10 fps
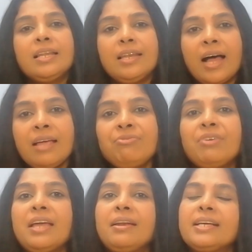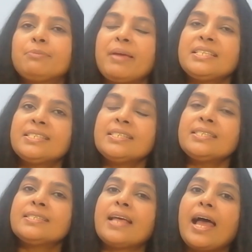life care expenses,
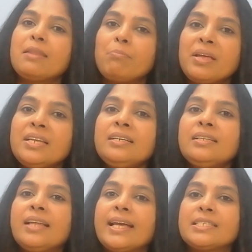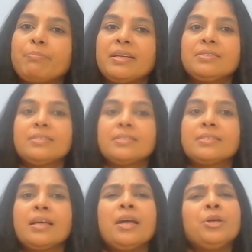and medical expenses.
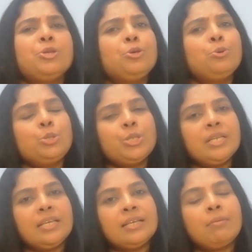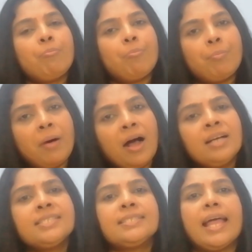Usually,
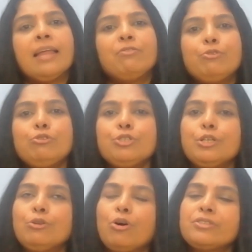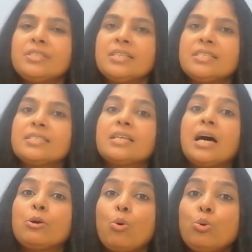past and future losses
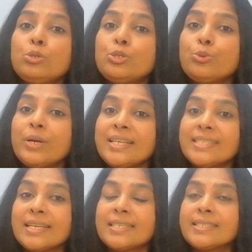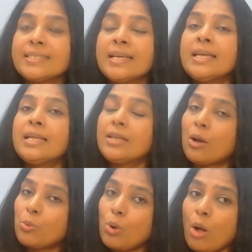are also assessed.
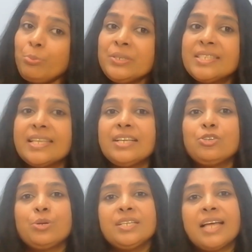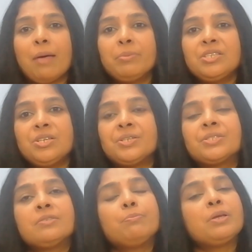Now, compensatory damages
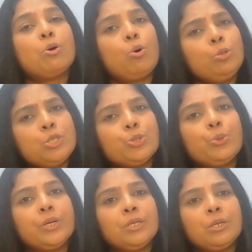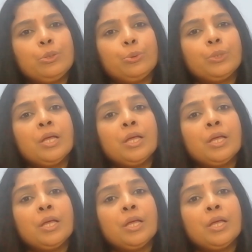may also include